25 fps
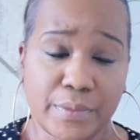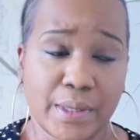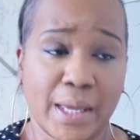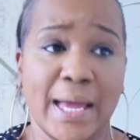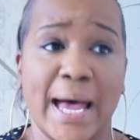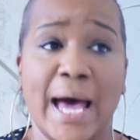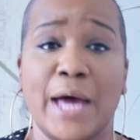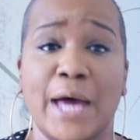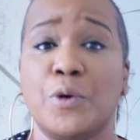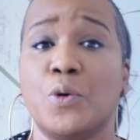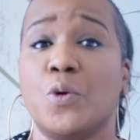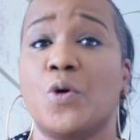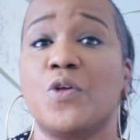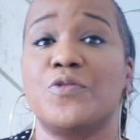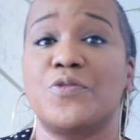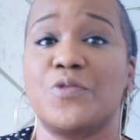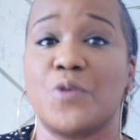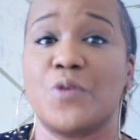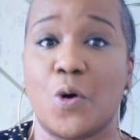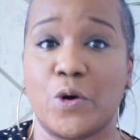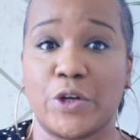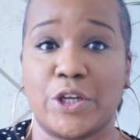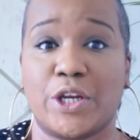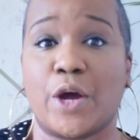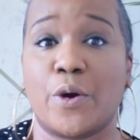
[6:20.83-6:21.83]
And
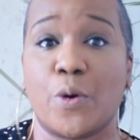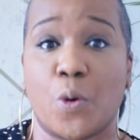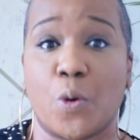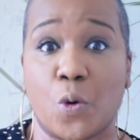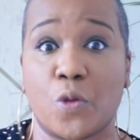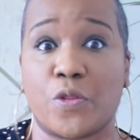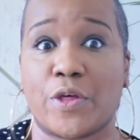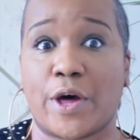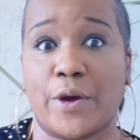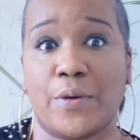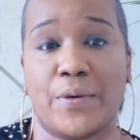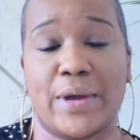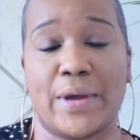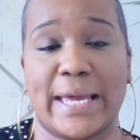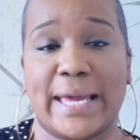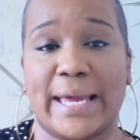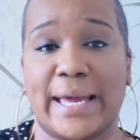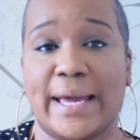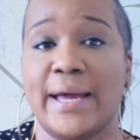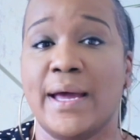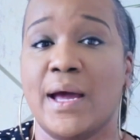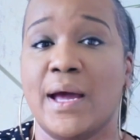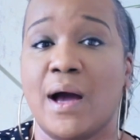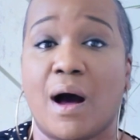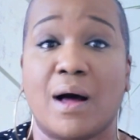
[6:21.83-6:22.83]
although
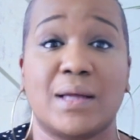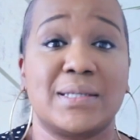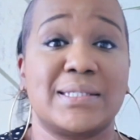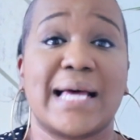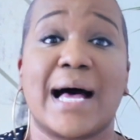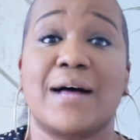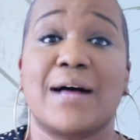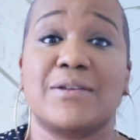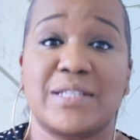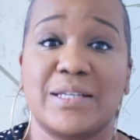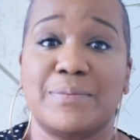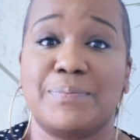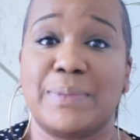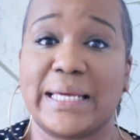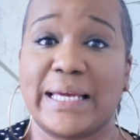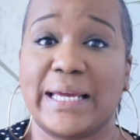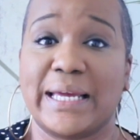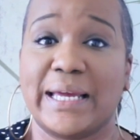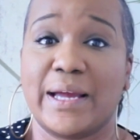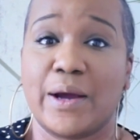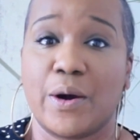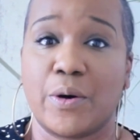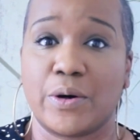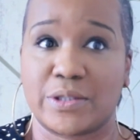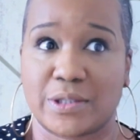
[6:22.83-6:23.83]
it
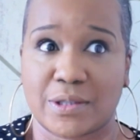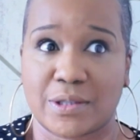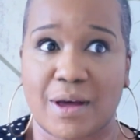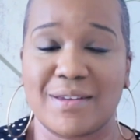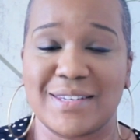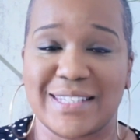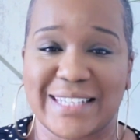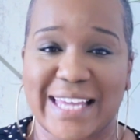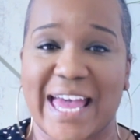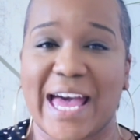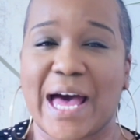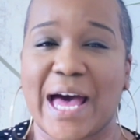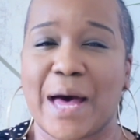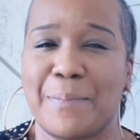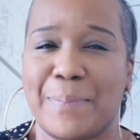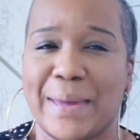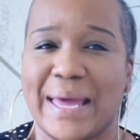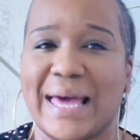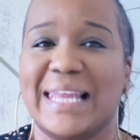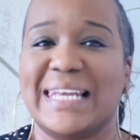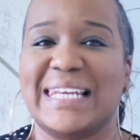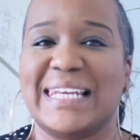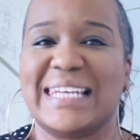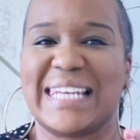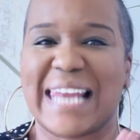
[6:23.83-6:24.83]
undoubtedly does get a bit
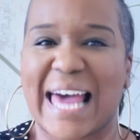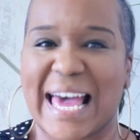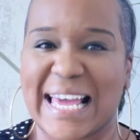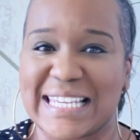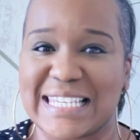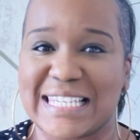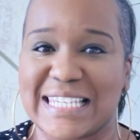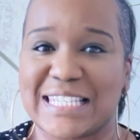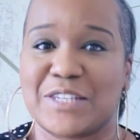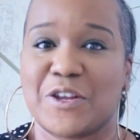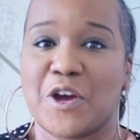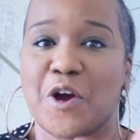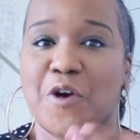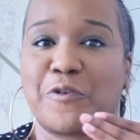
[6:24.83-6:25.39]
less